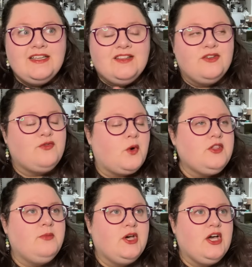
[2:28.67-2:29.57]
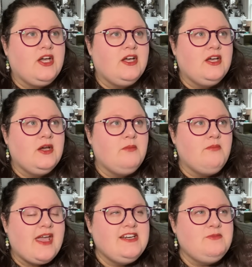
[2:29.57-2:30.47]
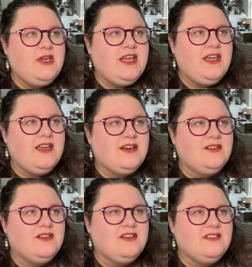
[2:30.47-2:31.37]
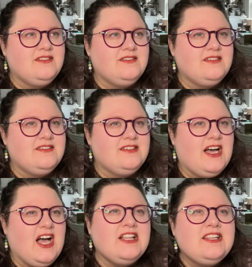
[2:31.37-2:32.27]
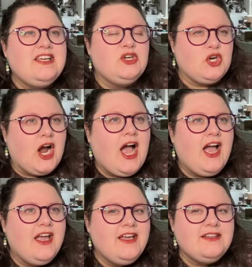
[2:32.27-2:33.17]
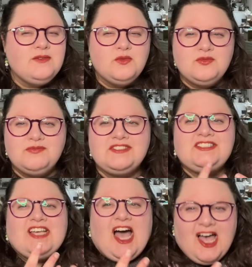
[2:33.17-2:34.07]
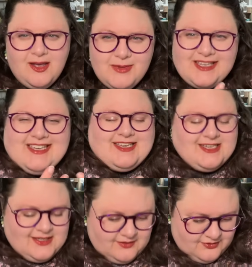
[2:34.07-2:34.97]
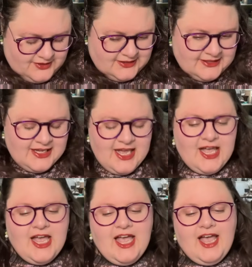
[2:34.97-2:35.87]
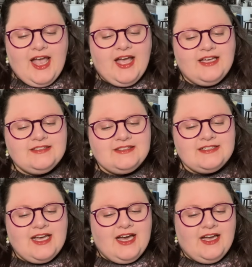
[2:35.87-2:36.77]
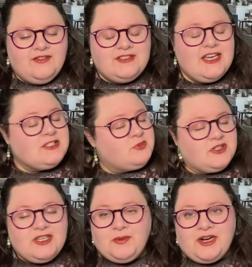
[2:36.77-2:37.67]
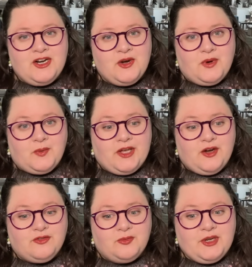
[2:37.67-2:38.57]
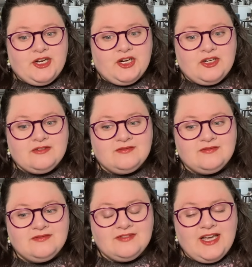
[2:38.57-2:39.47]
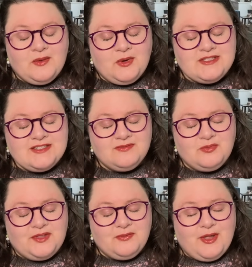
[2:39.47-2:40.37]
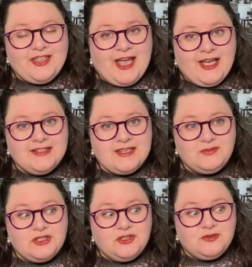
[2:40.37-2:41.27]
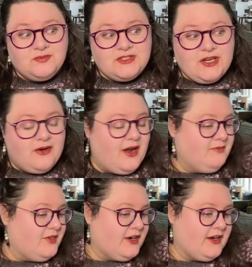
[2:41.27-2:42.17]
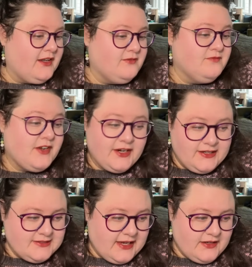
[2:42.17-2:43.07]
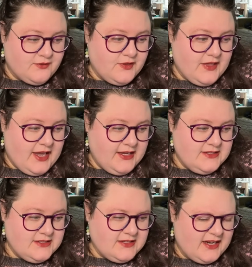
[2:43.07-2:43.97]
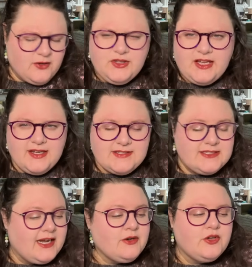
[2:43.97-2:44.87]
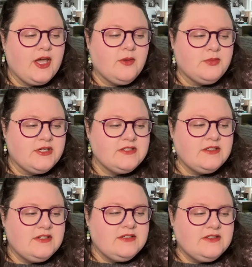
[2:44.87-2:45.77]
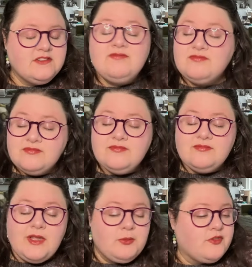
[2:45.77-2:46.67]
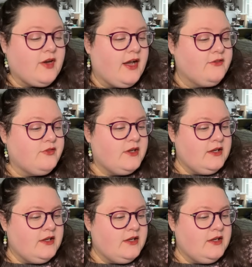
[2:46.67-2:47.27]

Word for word: The fourth book made me ugly cry, sob, heave. And I desperately want to know where we go from here and what's what what the gang is up to. So I'm very, very excited for that. I don't think it has a title yet, but number five.